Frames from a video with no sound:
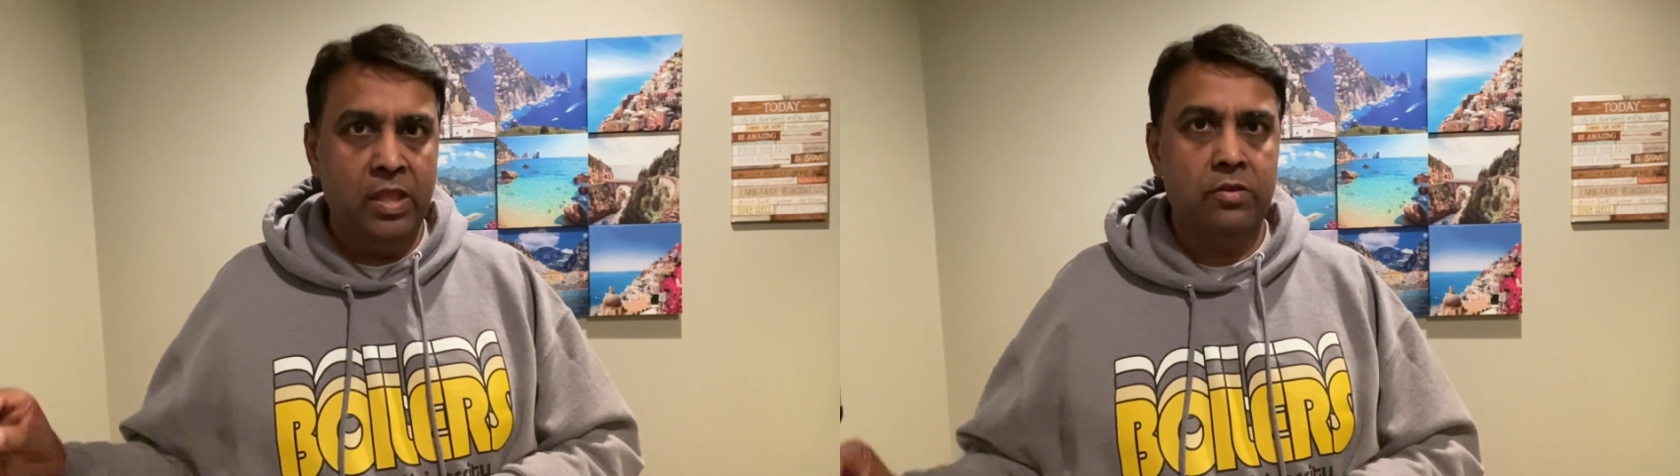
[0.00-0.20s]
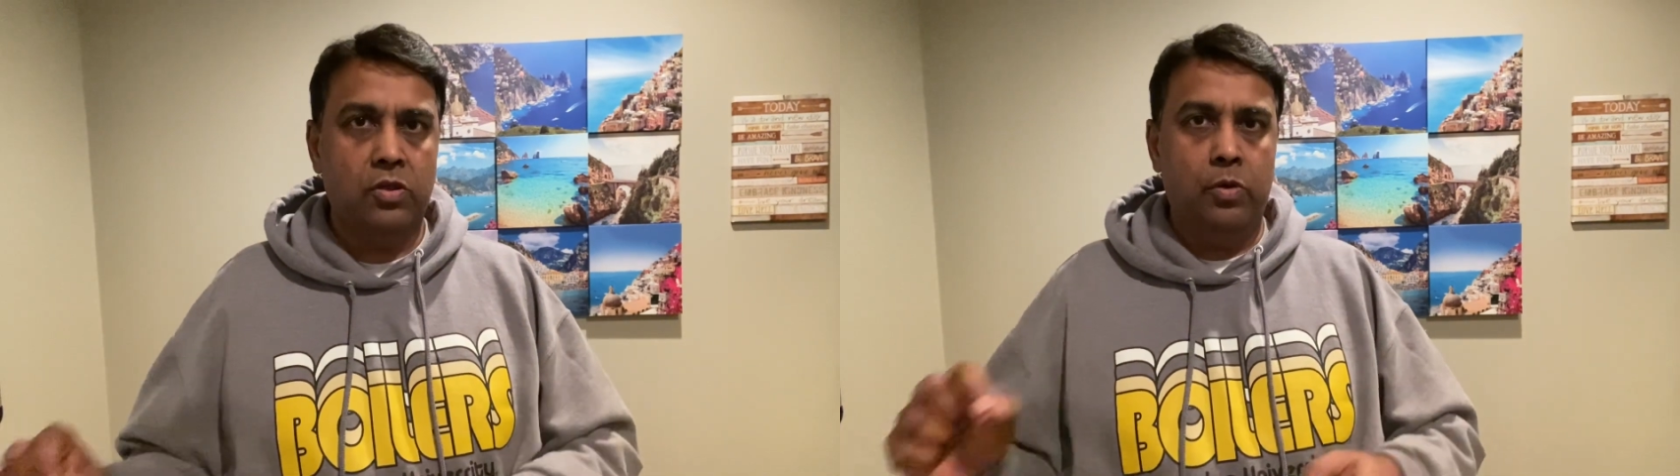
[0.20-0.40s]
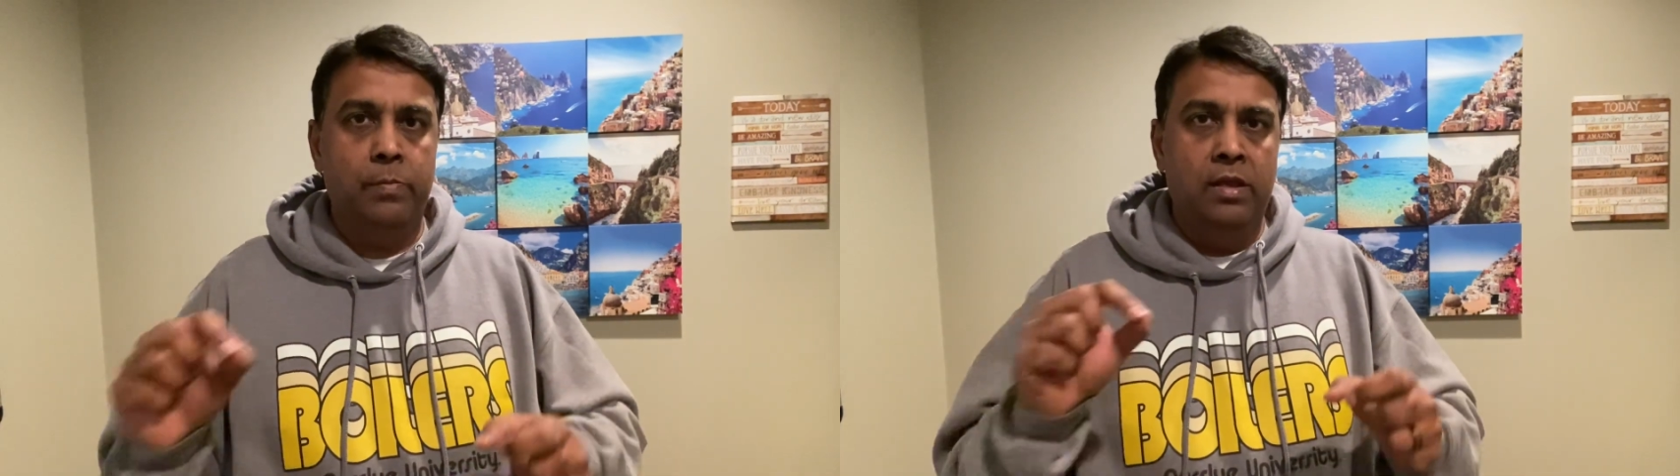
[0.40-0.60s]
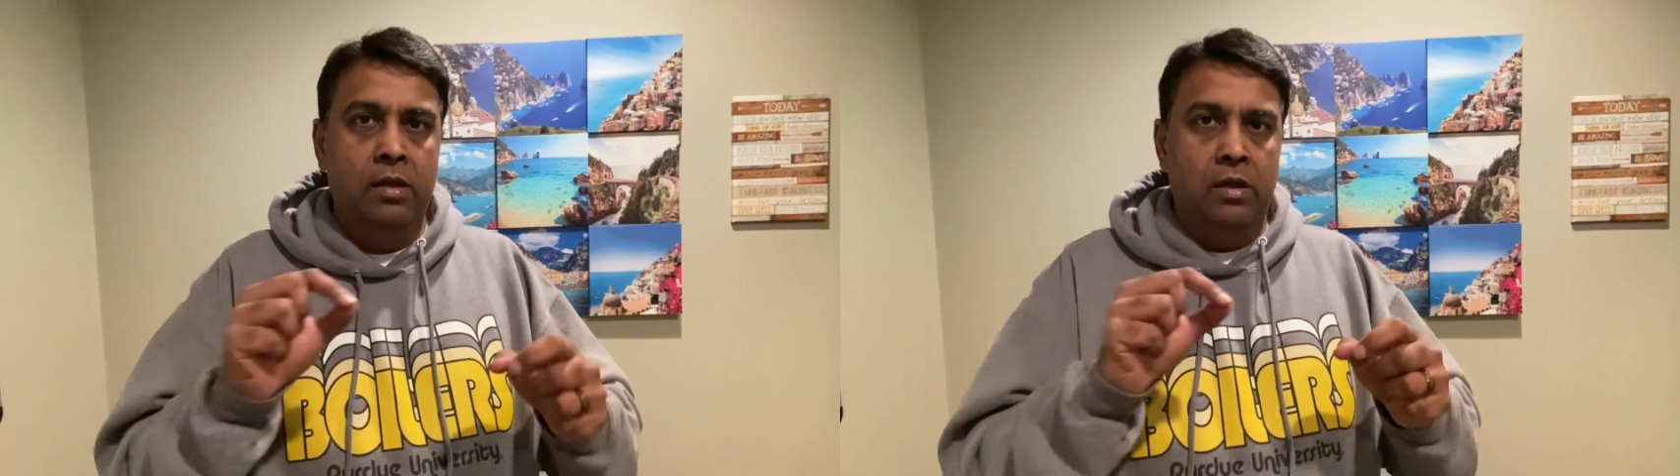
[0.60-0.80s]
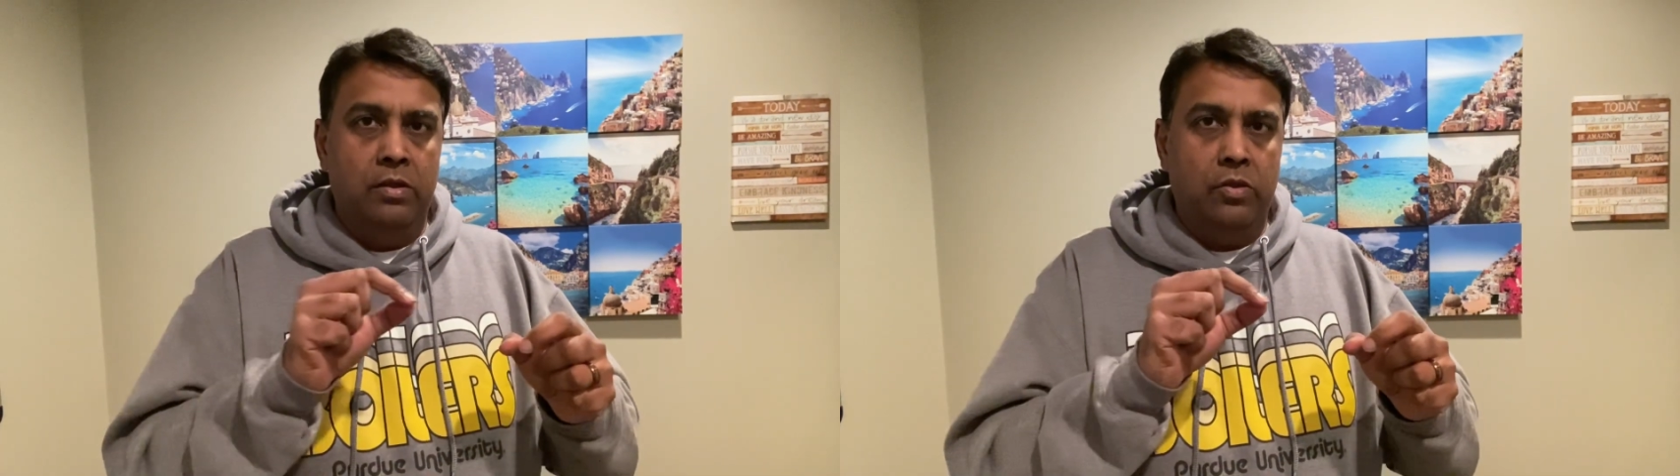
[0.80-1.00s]
So
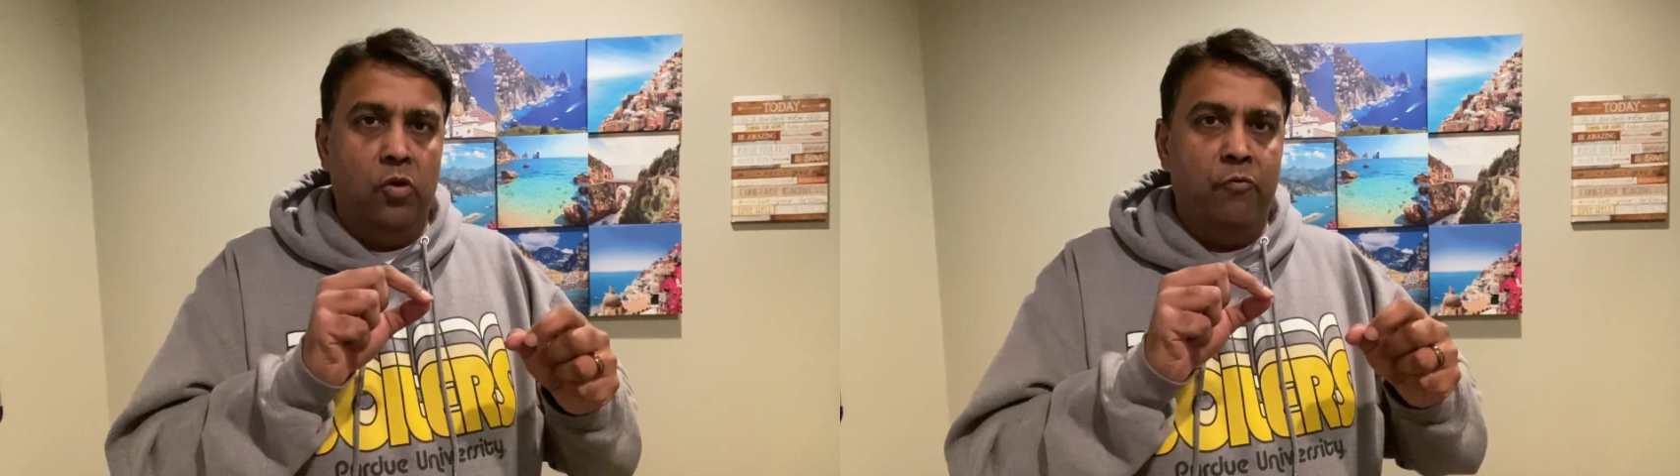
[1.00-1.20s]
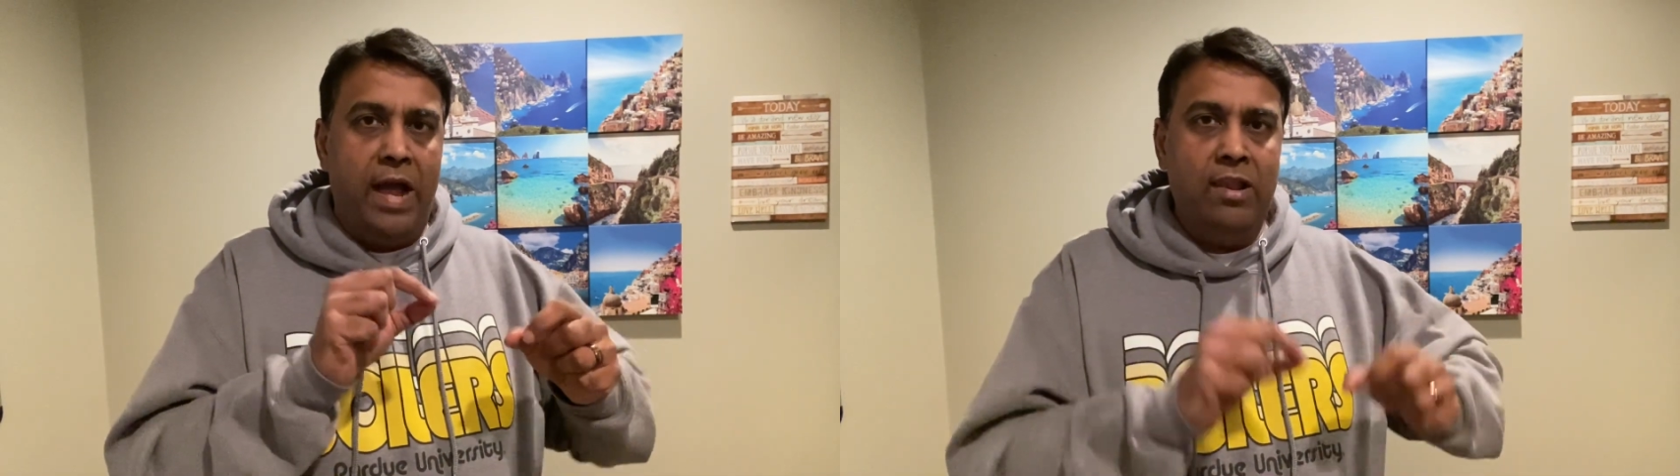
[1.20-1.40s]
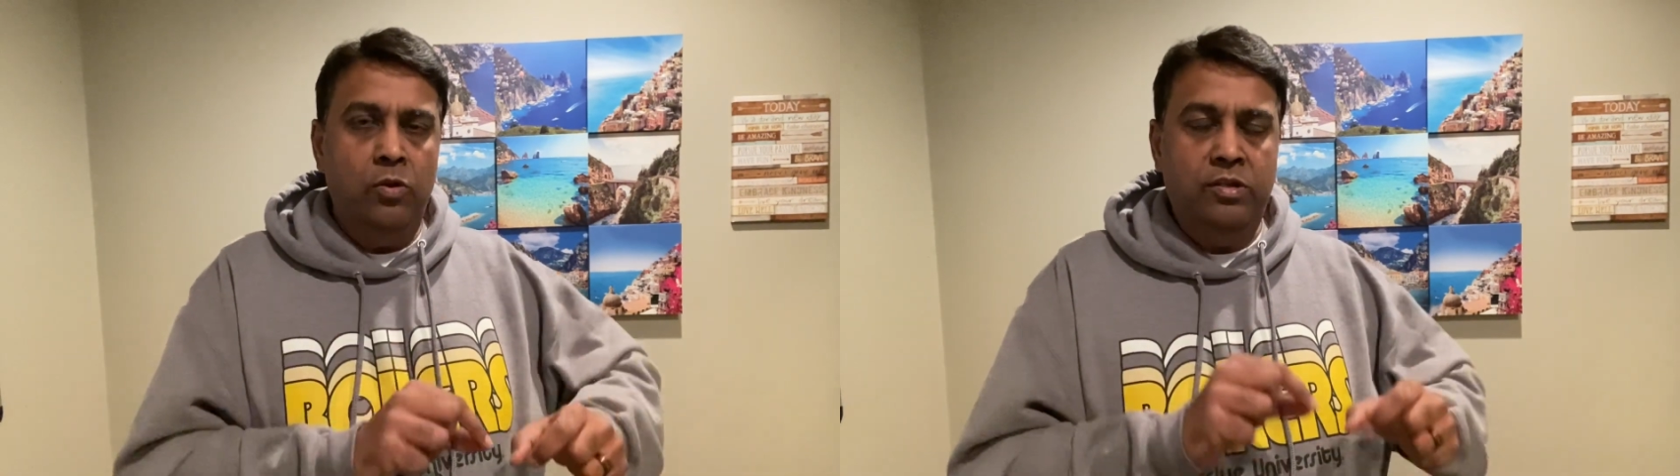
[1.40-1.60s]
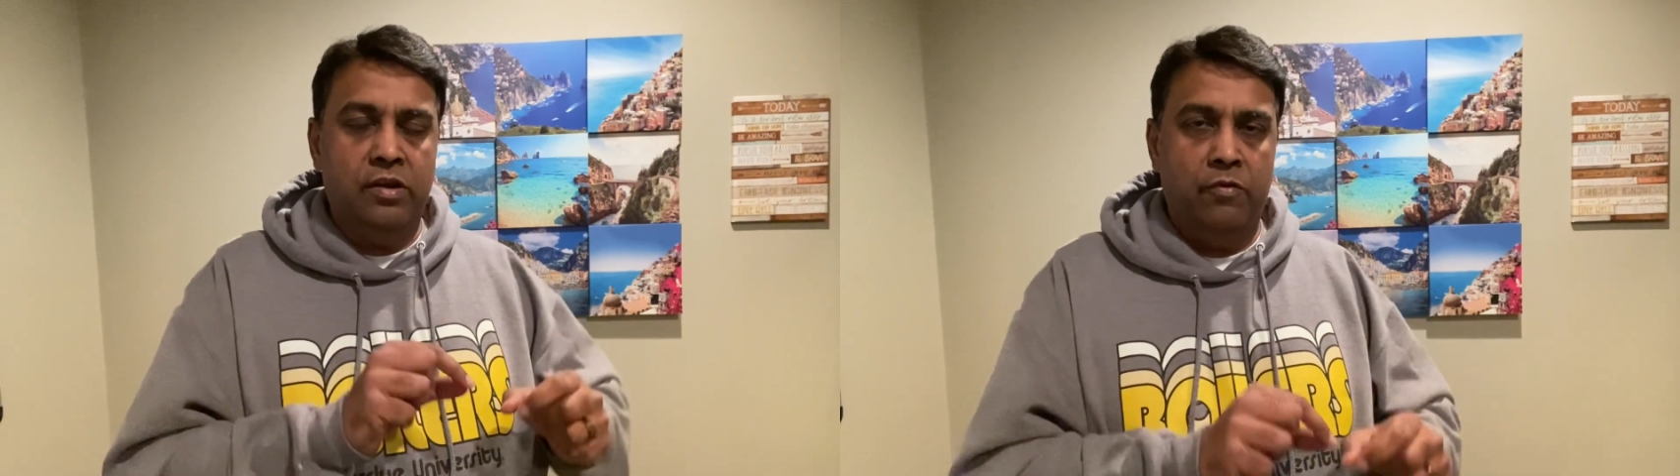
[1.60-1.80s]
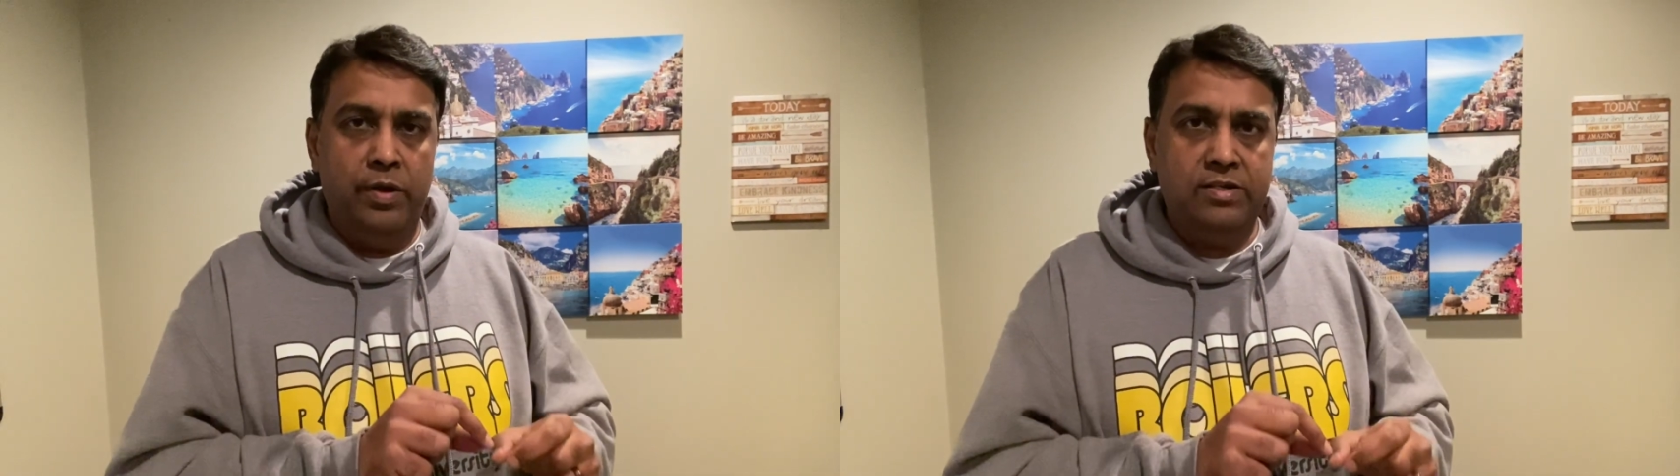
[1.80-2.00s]
your value
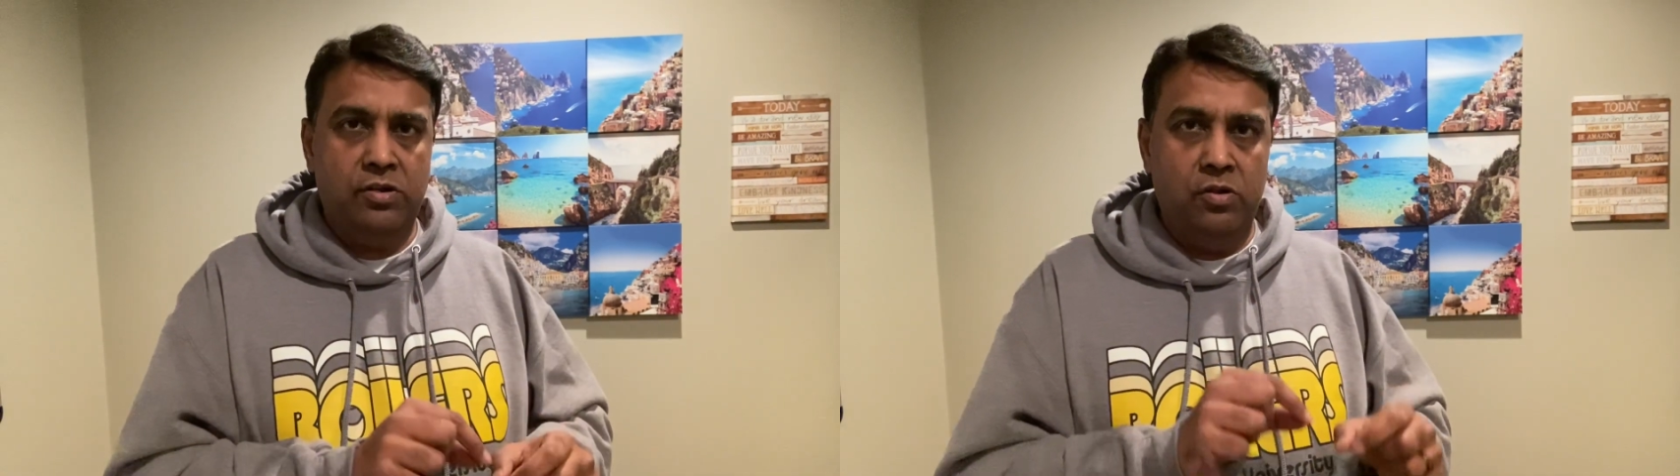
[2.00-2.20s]
generation